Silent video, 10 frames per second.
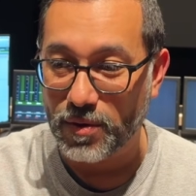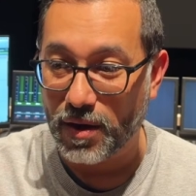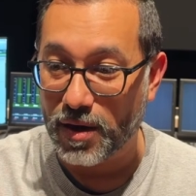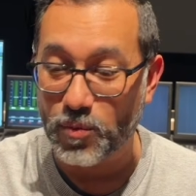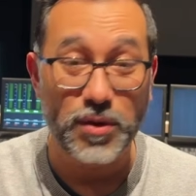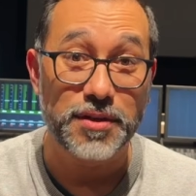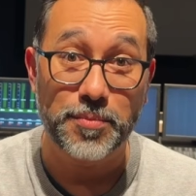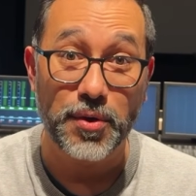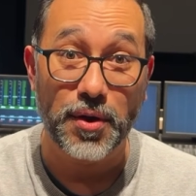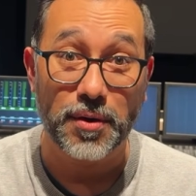on one
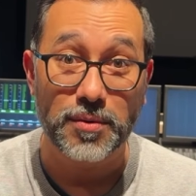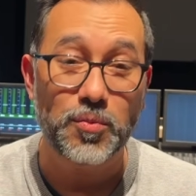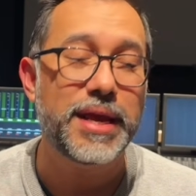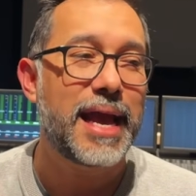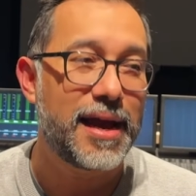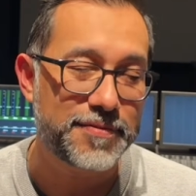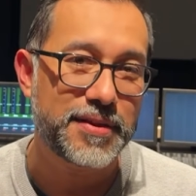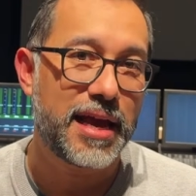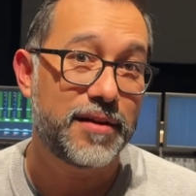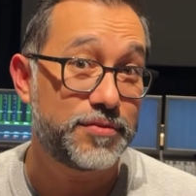computer. We have to
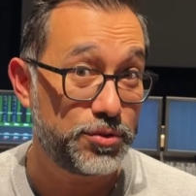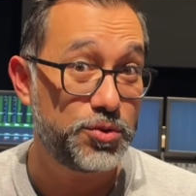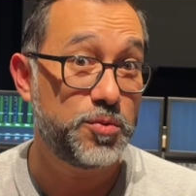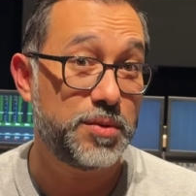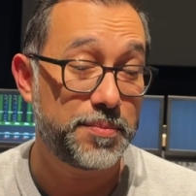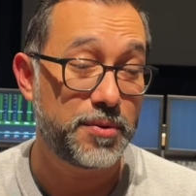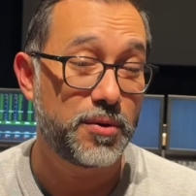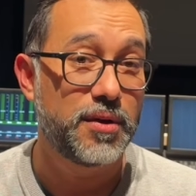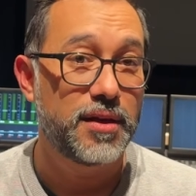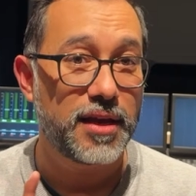have 2 people
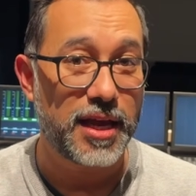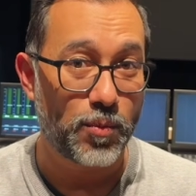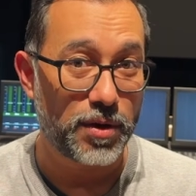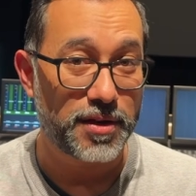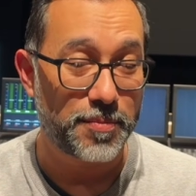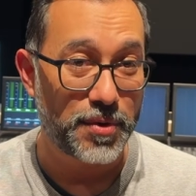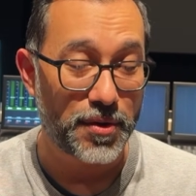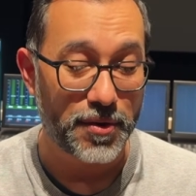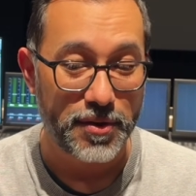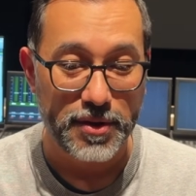and 1
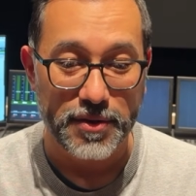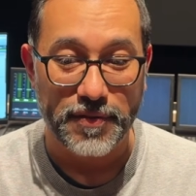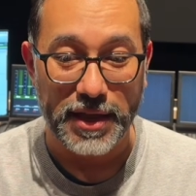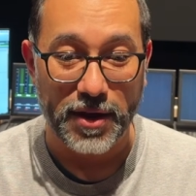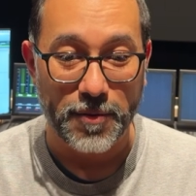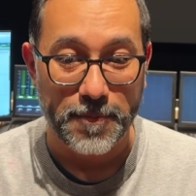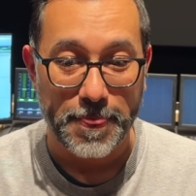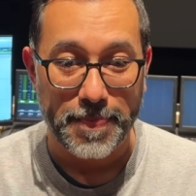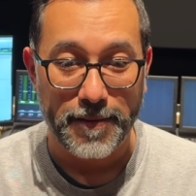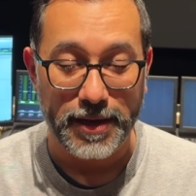computer. Now,
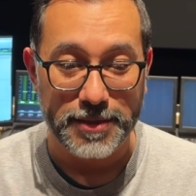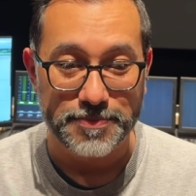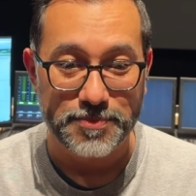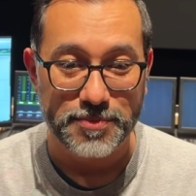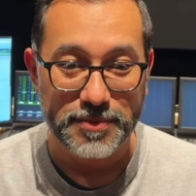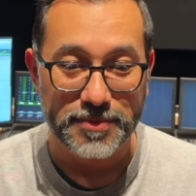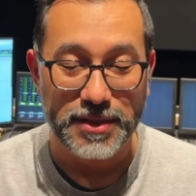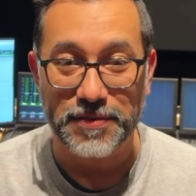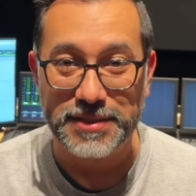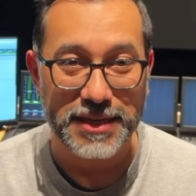
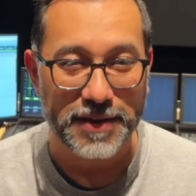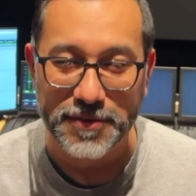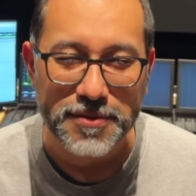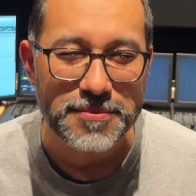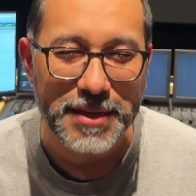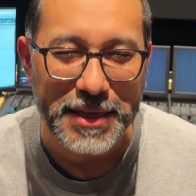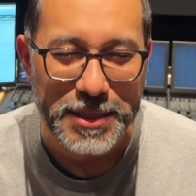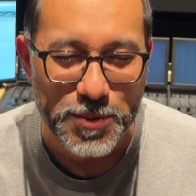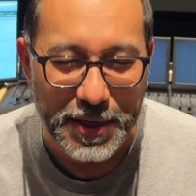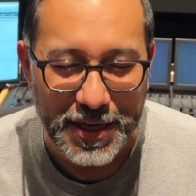never say never, I
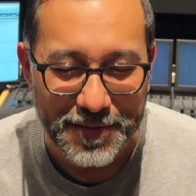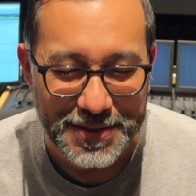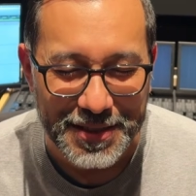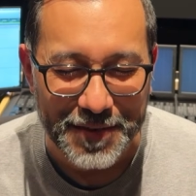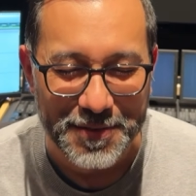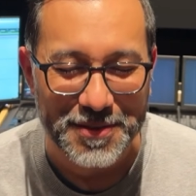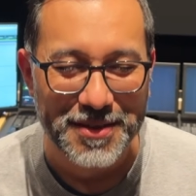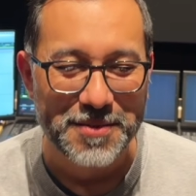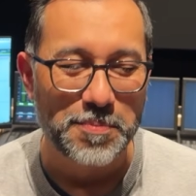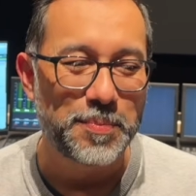guess, right? Never say never.
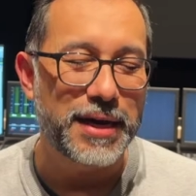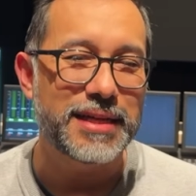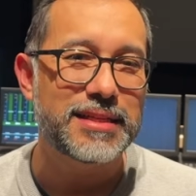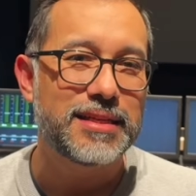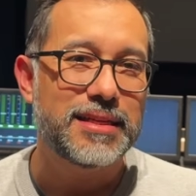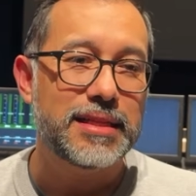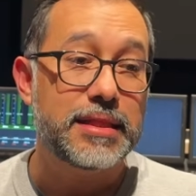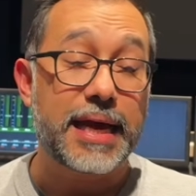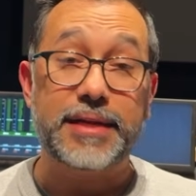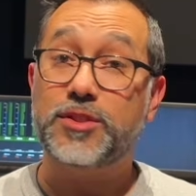But
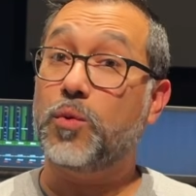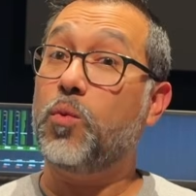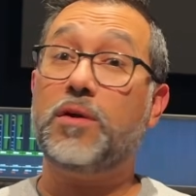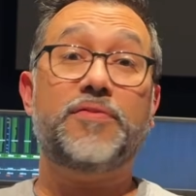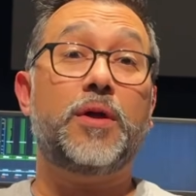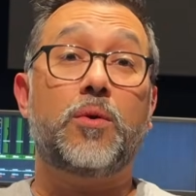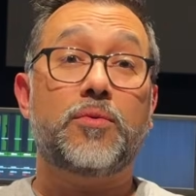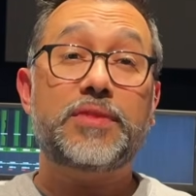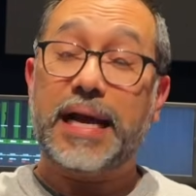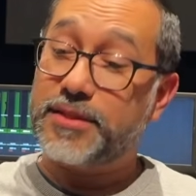that is the workflow.
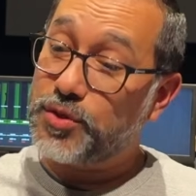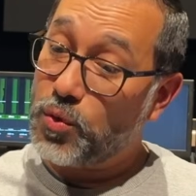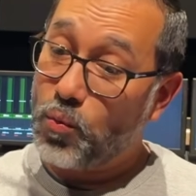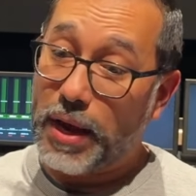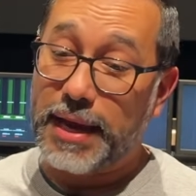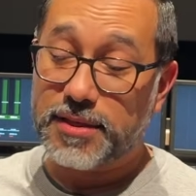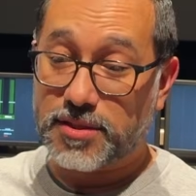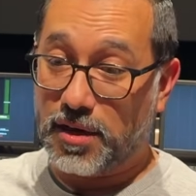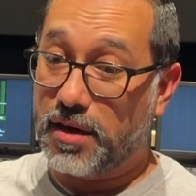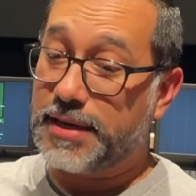That's the way it's
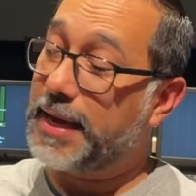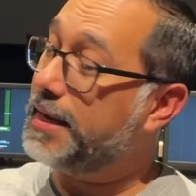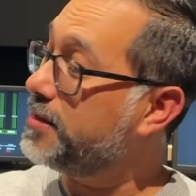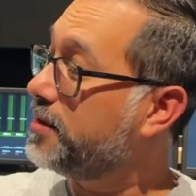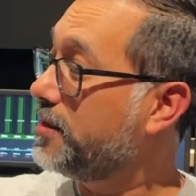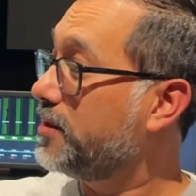gone. And,